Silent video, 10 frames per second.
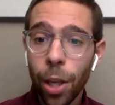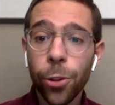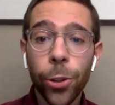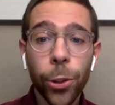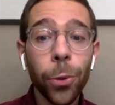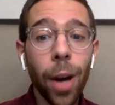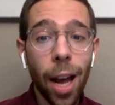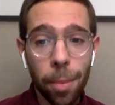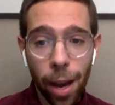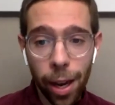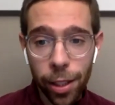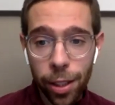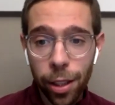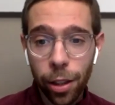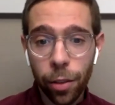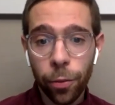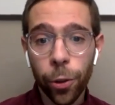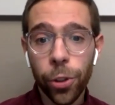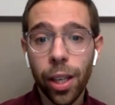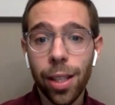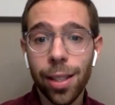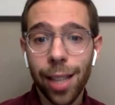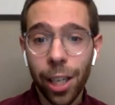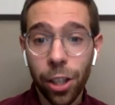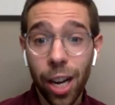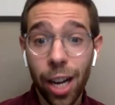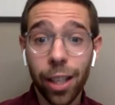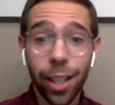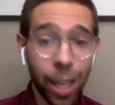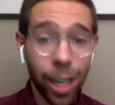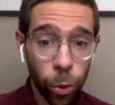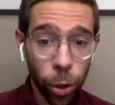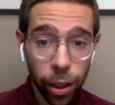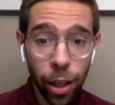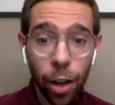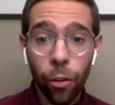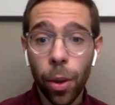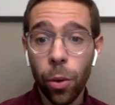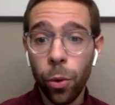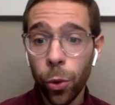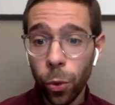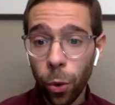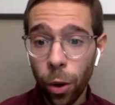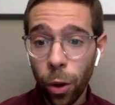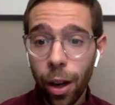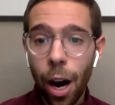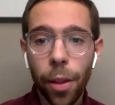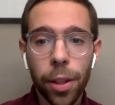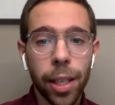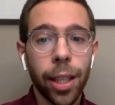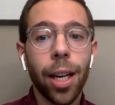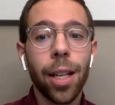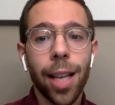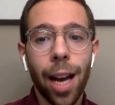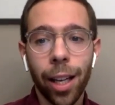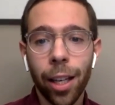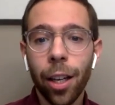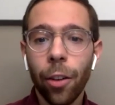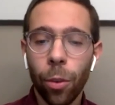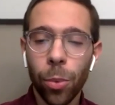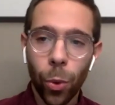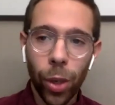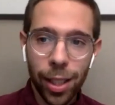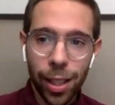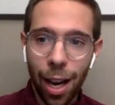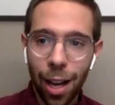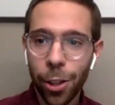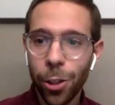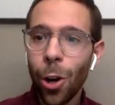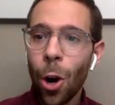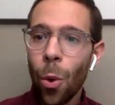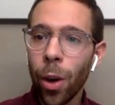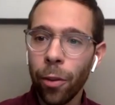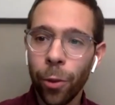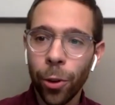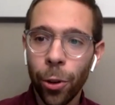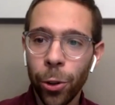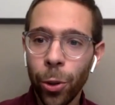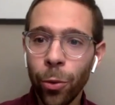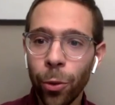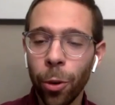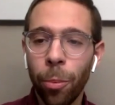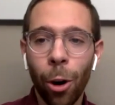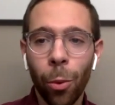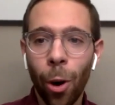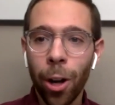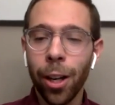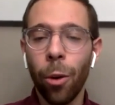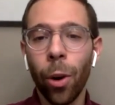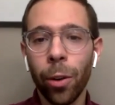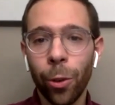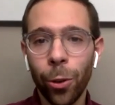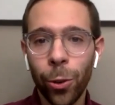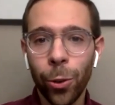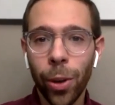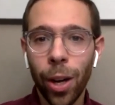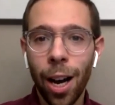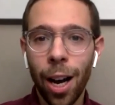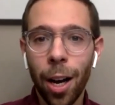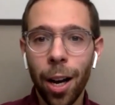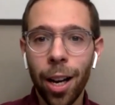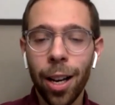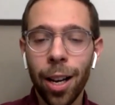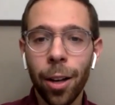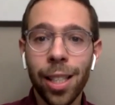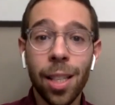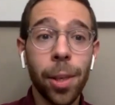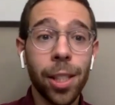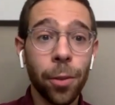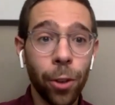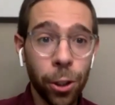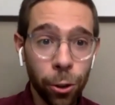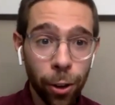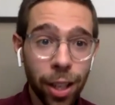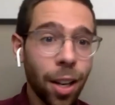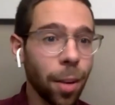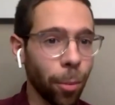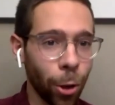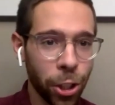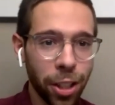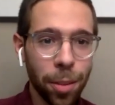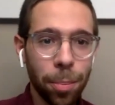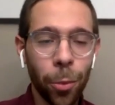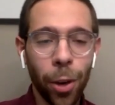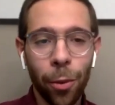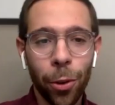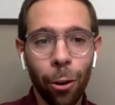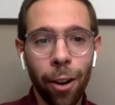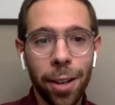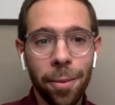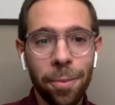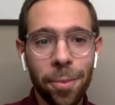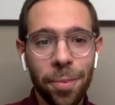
plus two MAs, first in psychiatric casework from the New School and second in Italian from Queens College without further ado, for part one in our wonderful new uh, uh, exhibit of Jewry, Marcia, whenever you're ready.